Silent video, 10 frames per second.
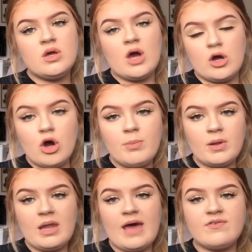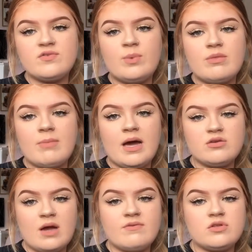a couple left with my
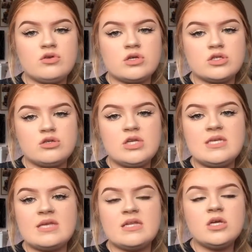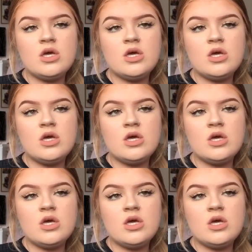driving instructor, so she said